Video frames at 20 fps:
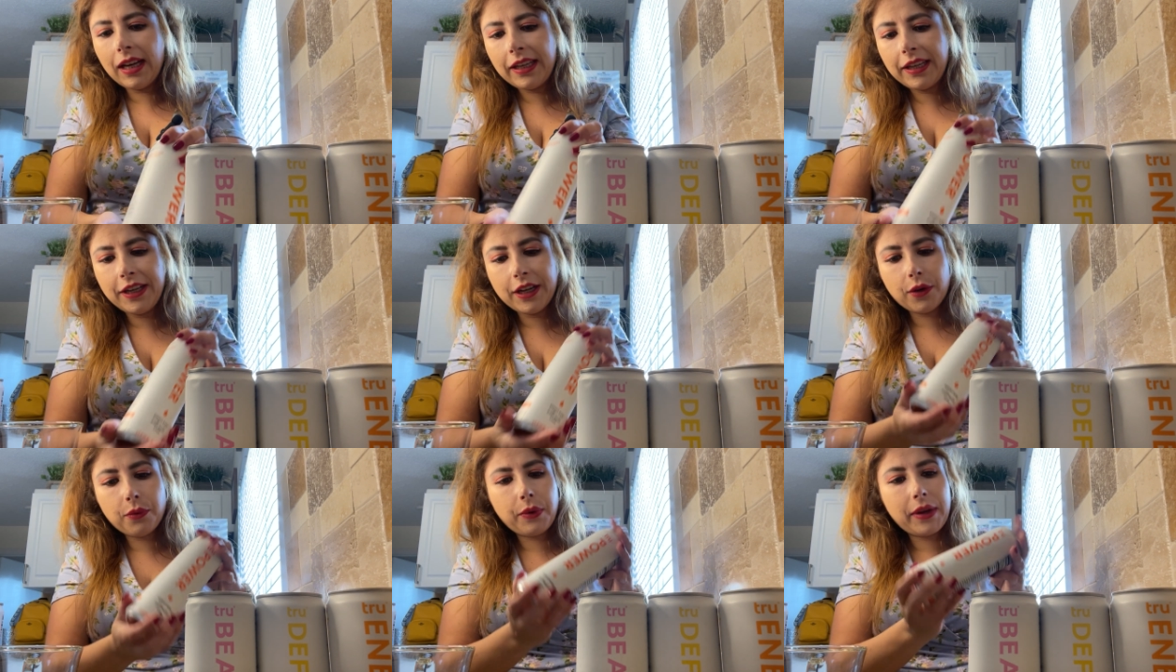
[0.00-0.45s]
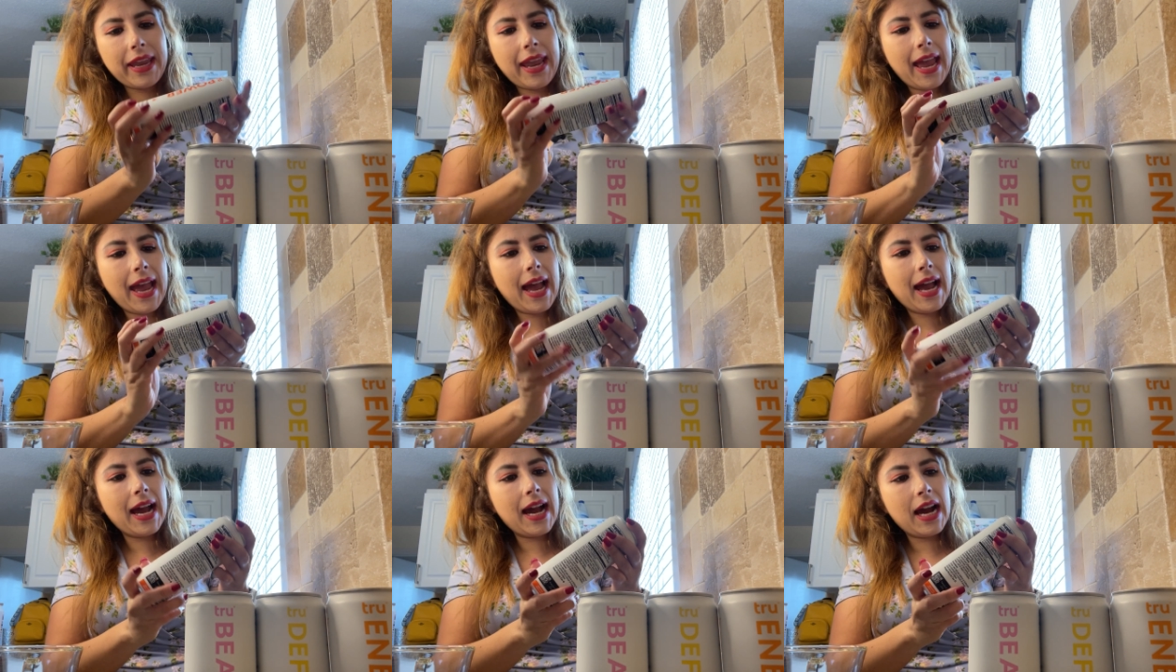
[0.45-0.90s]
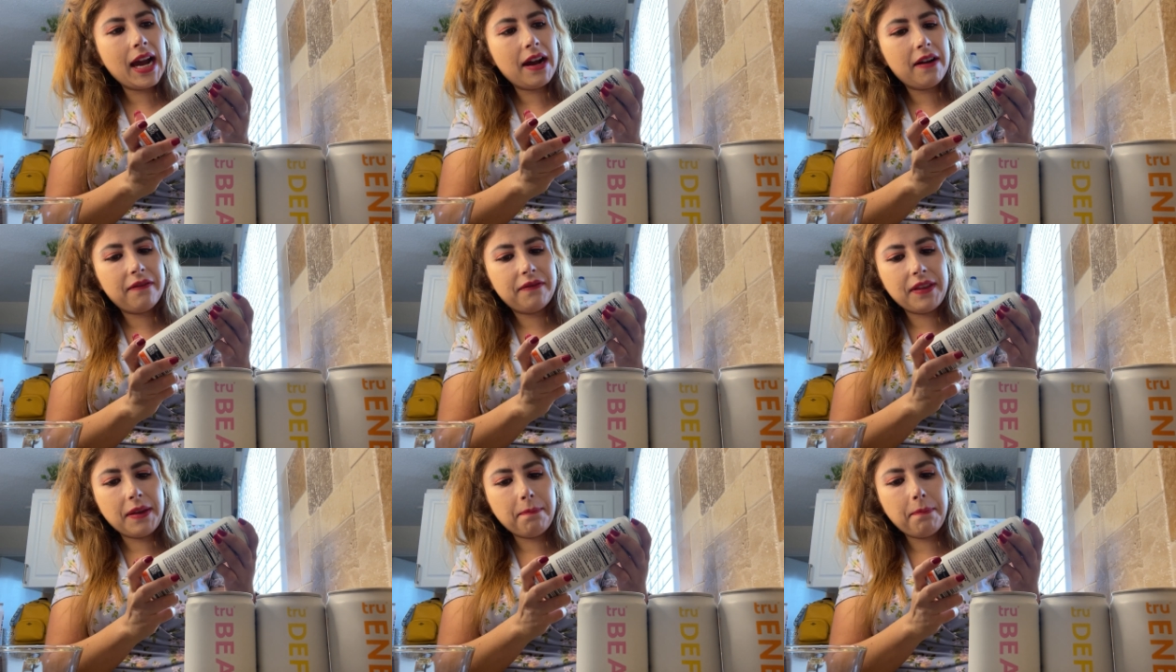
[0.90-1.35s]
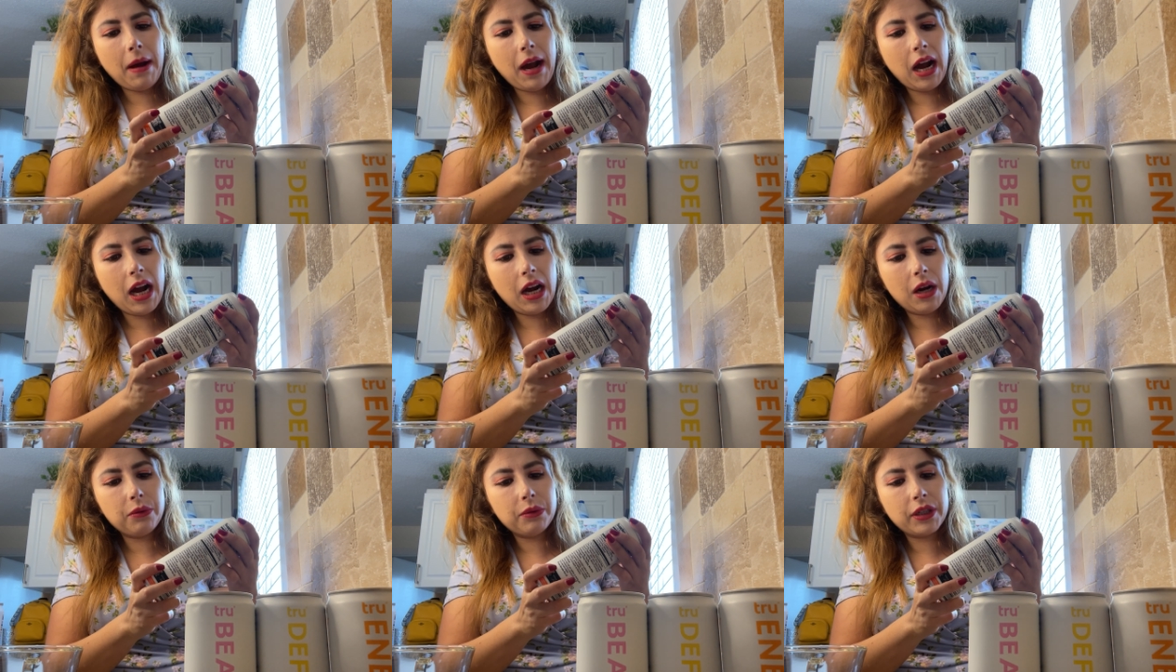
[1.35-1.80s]
Here we have the
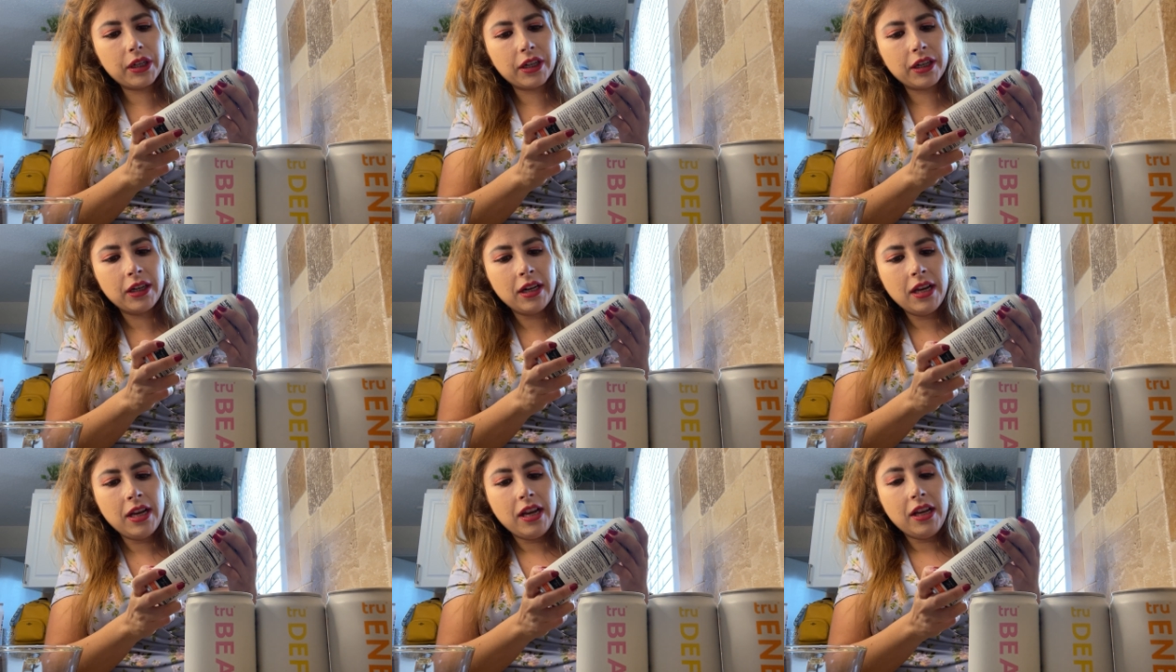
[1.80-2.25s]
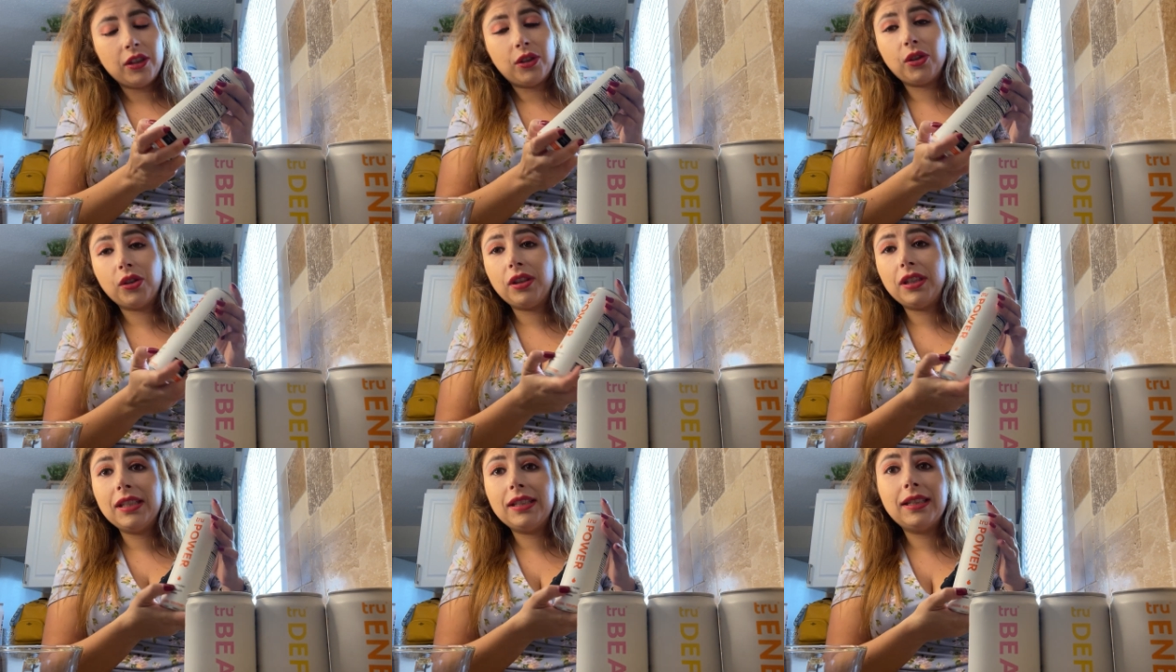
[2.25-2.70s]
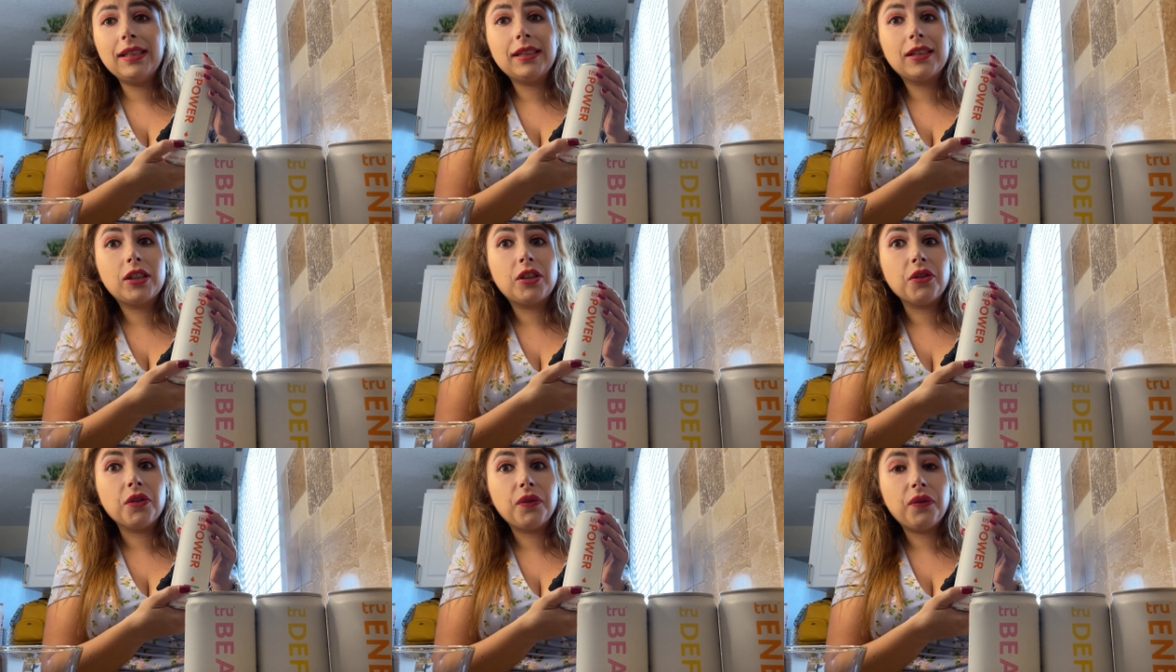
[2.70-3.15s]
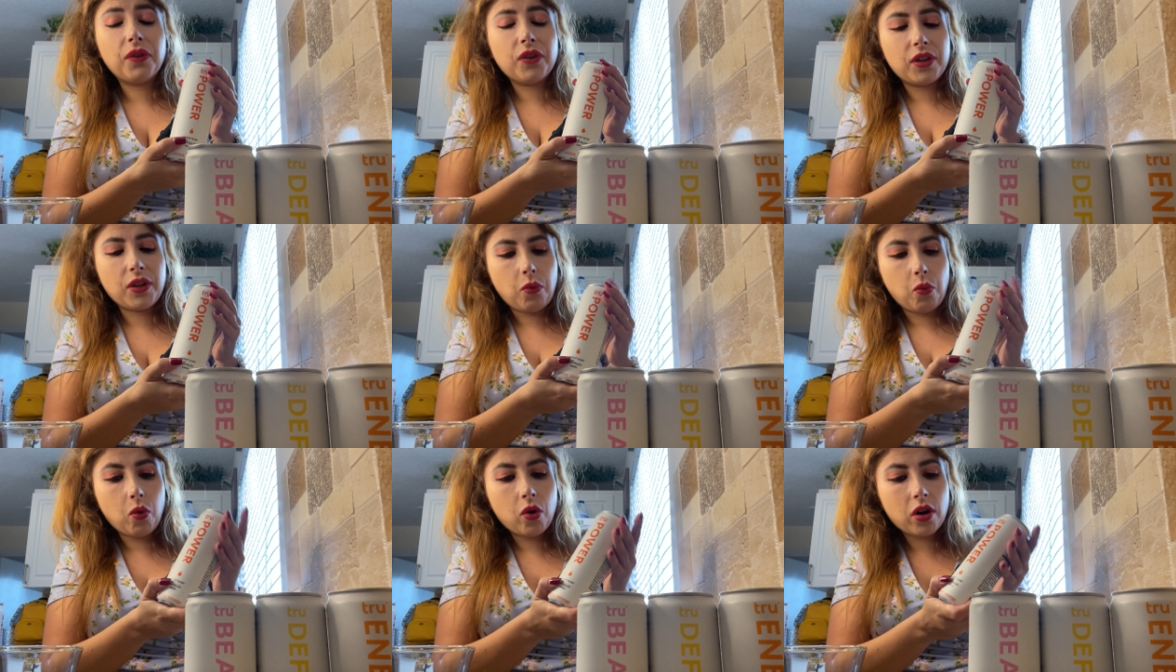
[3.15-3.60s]
power. So this is good for
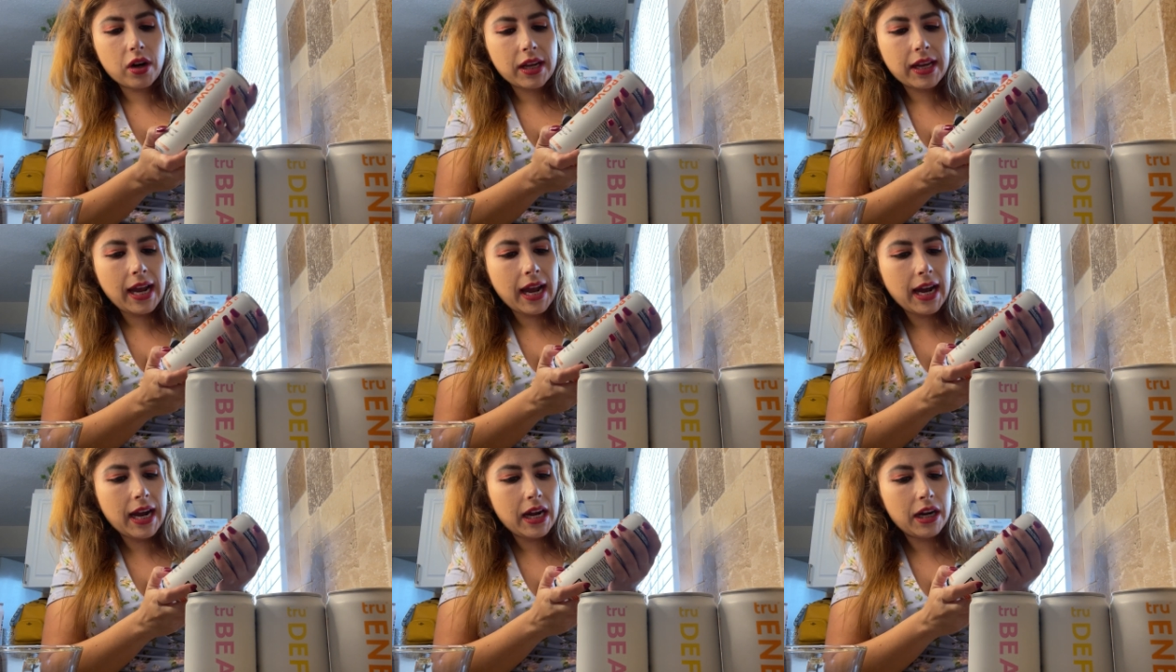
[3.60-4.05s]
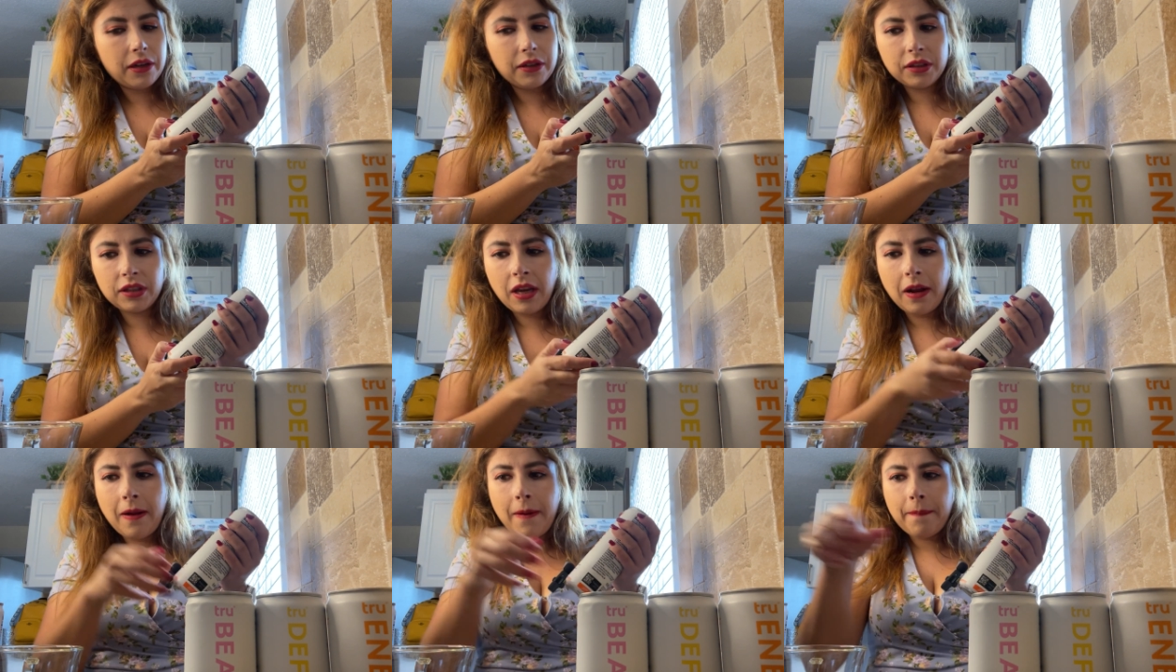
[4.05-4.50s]
the workout.